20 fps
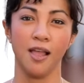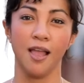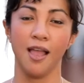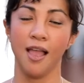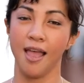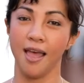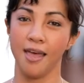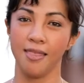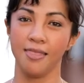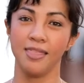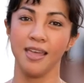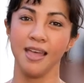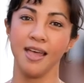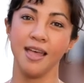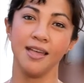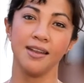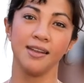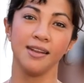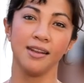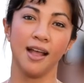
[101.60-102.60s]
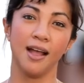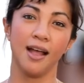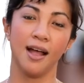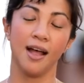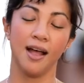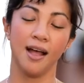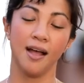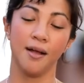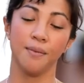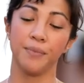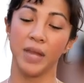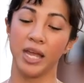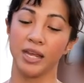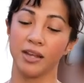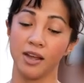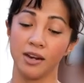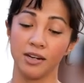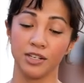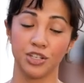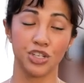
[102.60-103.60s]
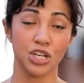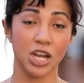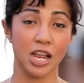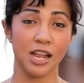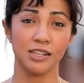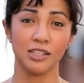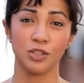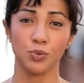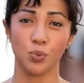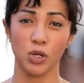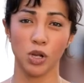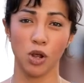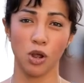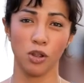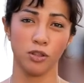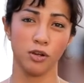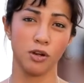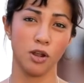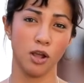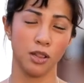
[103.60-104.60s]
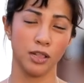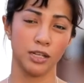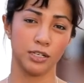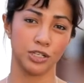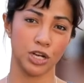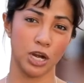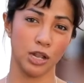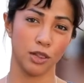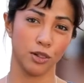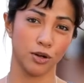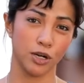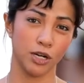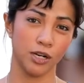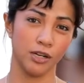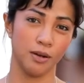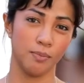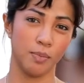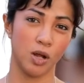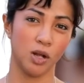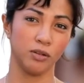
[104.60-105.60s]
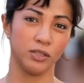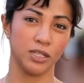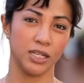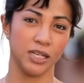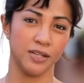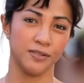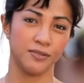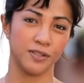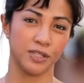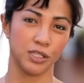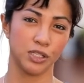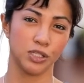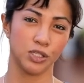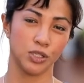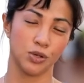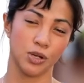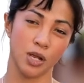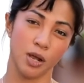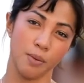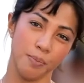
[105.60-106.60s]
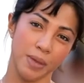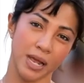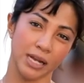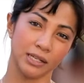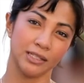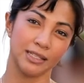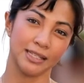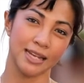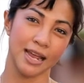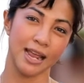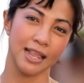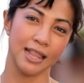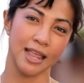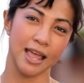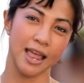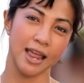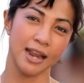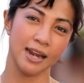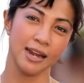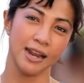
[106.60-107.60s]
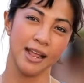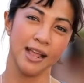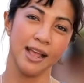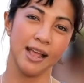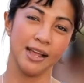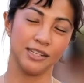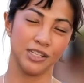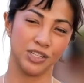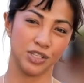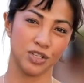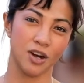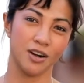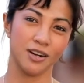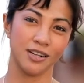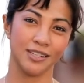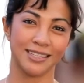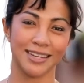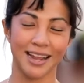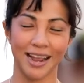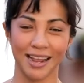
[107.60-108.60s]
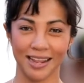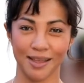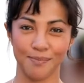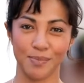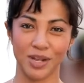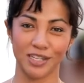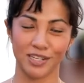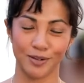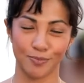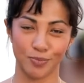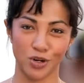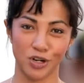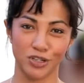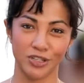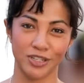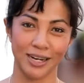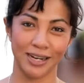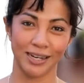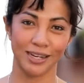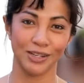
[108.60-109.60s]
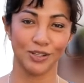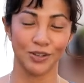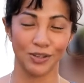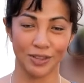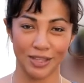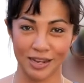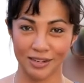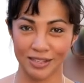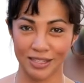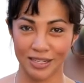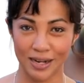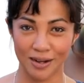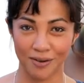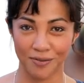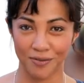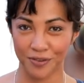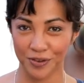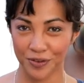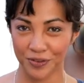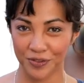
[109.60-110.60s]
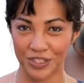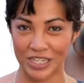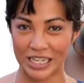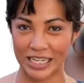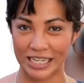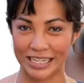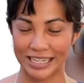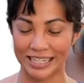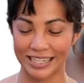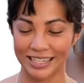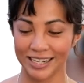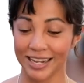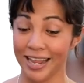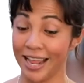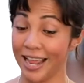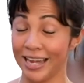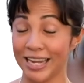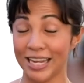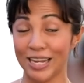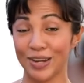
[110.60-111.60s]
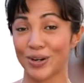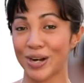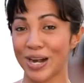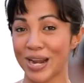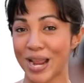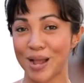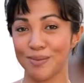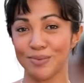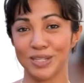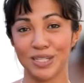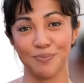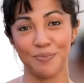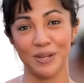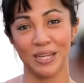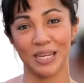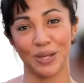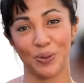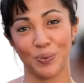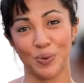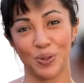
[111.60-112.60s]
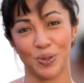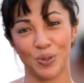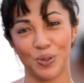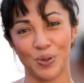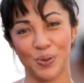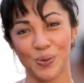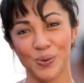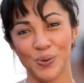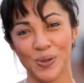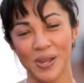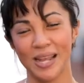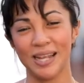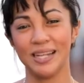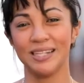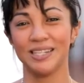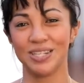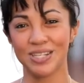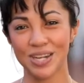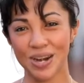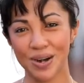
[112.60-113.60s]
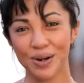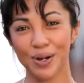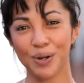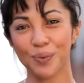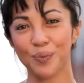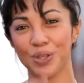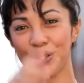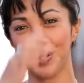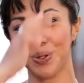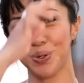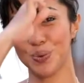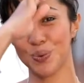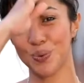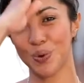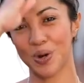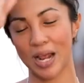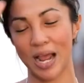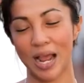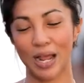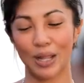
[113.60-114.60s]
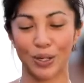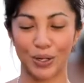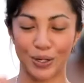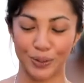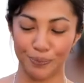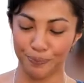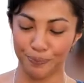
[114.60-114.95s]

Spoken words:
And then I got a chance with all the knowledge I learned in the Maldives to come back to Thailand and started Thailand Manta Project in 2015. And here I am speaking with you and sharing with you what I learned.